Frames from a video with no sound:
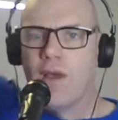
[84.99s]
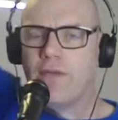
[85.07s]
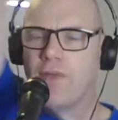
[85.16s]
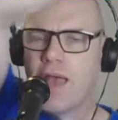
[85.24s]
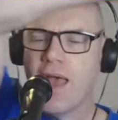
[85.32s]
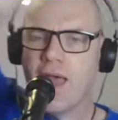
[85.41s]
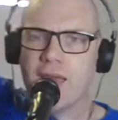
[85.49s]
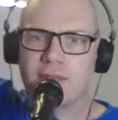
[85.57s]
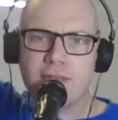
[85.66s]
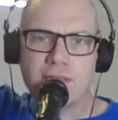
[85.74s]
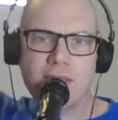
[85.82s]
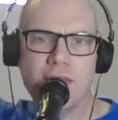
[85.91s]
Wave your
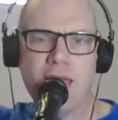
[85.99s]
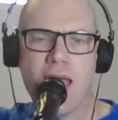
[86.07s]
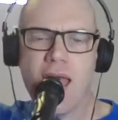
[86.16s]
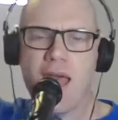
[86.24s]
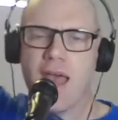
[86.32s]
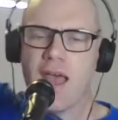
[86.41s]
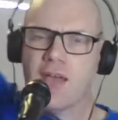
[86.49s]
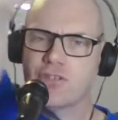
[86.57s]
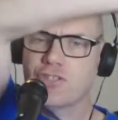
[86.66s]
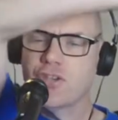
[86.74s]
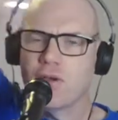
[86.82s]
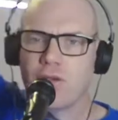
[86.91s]
hands in the air,
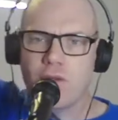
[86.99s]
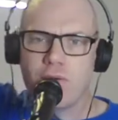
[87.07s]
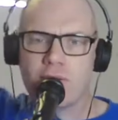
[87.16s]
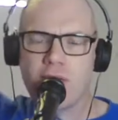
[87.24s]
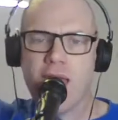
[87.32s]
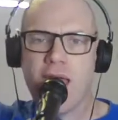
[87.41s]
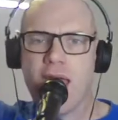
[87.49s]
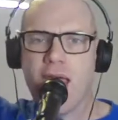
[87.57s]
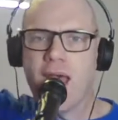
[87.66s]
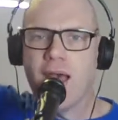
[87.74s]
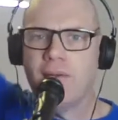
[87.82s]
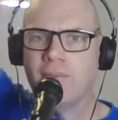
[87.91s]
show you
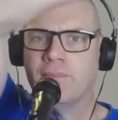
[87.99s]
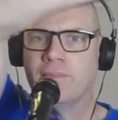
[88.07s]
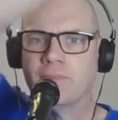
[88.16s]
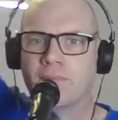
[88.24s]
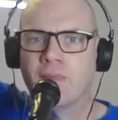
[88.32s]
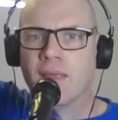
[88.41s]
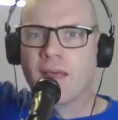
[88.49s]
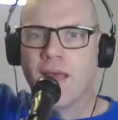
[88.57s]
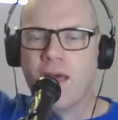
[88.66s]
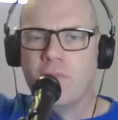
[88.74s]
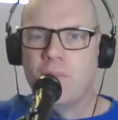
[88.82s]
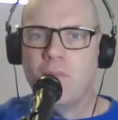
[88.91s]
care,
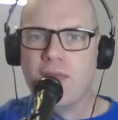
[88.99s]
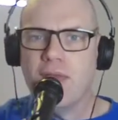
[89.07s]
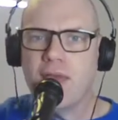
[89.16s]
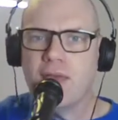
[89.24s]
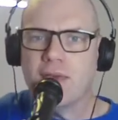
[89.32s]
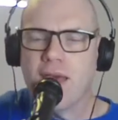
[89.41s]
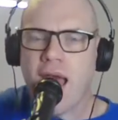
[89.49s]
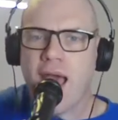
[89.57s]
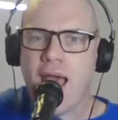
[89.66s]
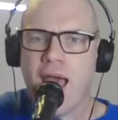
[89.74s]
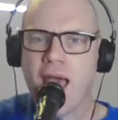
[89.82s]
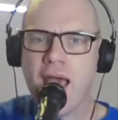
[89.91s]
and be
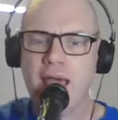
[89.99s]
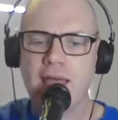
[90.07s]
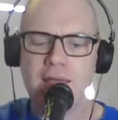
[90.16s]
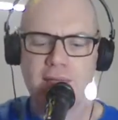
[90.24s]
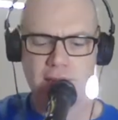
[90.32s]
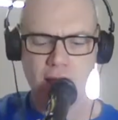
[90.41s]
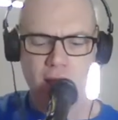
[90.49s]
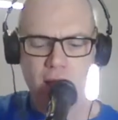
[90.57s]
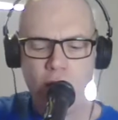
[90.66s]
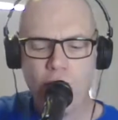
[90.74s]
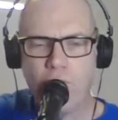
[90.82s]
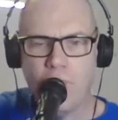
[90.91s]
kind.
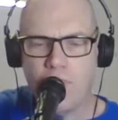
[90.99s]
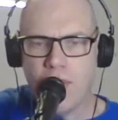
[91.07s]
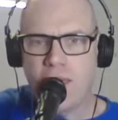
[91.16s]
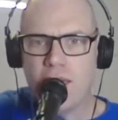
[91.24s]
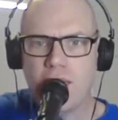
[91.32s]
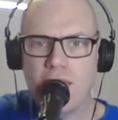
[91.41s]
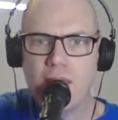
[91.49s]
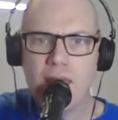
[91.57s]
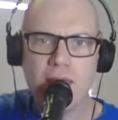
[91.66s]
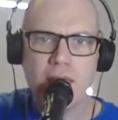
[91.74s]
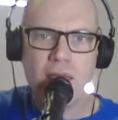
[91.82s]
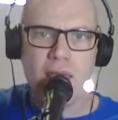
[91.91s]
Well,
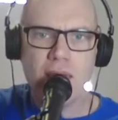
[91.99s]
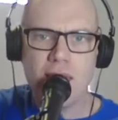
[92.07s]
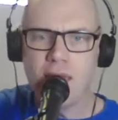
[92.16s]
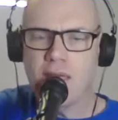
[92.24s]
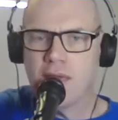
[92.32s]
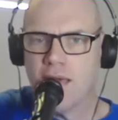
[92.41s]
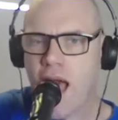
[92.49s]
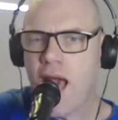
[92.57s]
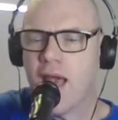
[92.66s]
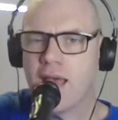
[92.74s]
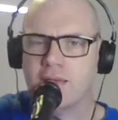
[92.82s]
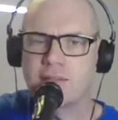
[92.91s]
be
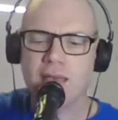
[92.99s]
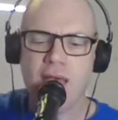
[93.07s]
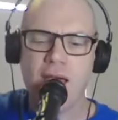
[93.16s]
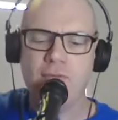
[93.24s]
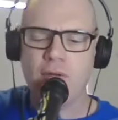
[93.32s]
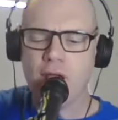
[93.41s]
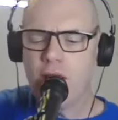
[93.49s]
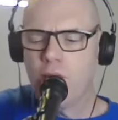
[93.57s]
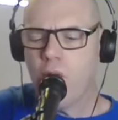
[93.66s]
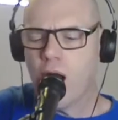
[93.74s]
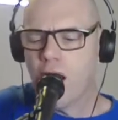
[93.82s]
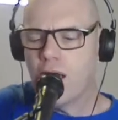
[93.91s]
kind to
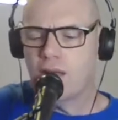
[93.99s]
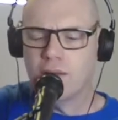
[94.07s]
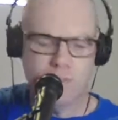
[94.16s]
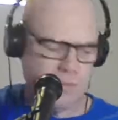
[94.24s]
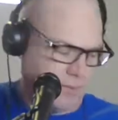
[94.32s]
everyone.